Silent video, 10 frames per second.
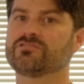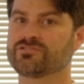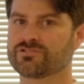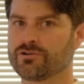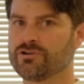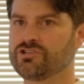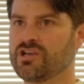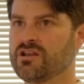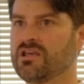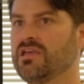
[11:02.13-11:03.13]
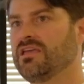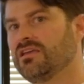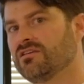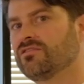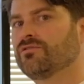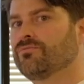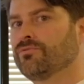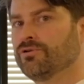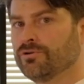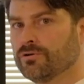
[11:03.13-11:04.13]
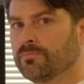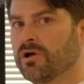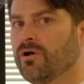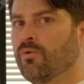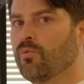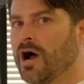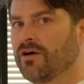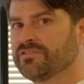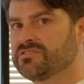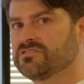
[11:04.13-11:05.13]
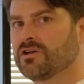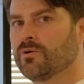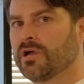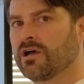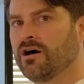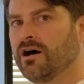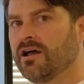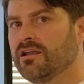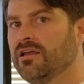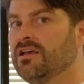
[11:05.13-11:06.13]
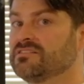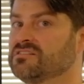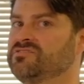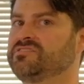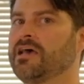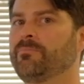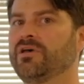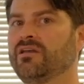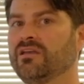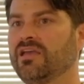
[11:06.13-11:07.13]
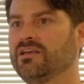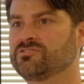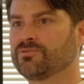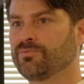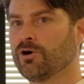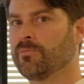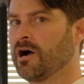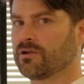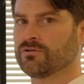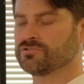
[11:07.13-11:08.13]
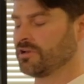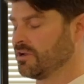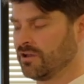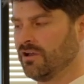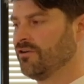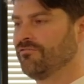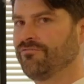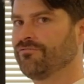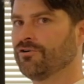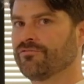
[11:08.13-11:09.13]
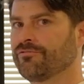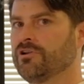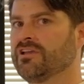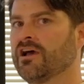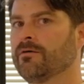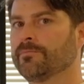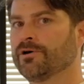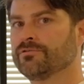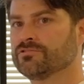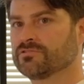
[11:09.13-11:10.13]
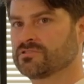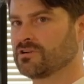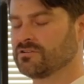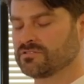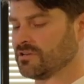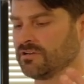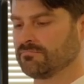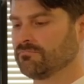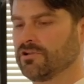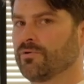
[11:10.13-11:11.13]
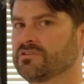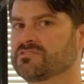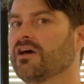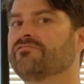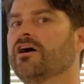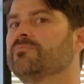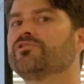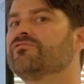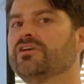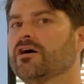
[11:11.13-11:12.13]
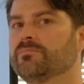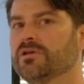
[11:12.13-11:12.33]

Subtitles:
a surgeon in the room while this is going on to step in case the robot goes full freak out mode and starts going sci-fi movie on